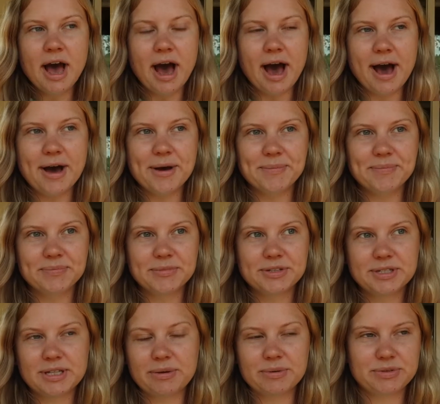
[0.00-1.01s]

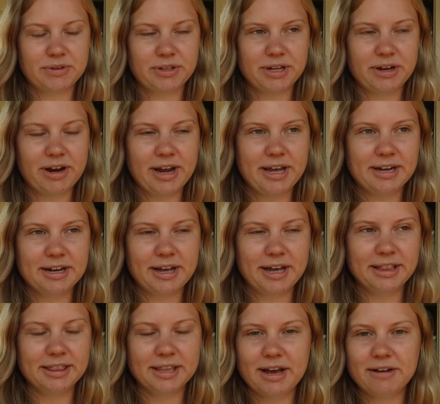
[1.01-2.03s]
So that was really great.
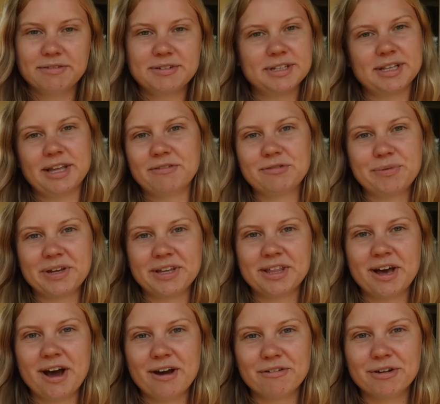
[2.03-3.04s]
I loved being in
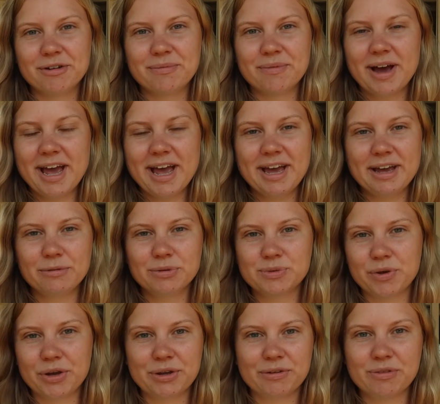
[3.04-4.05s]
the art room. I
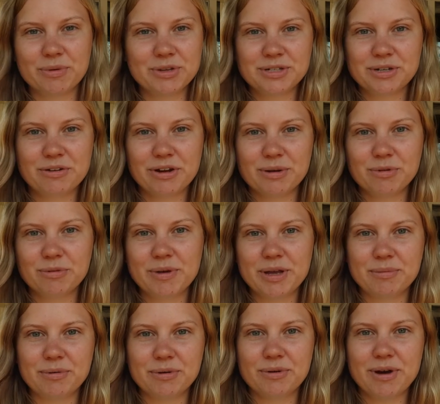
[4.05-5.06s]
was working with the most incredible
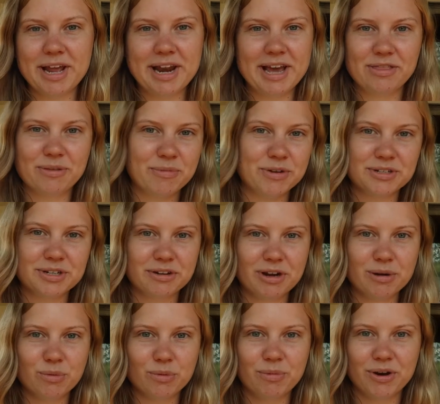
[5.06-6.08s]
people and had the most
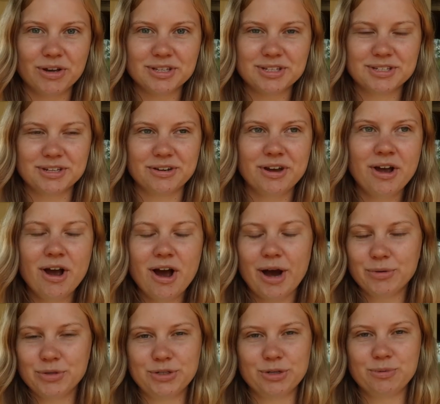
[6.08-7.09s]
incredible boss, so
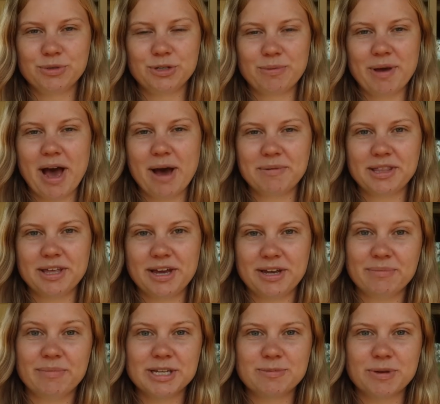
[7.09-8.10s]
I was super happy there in my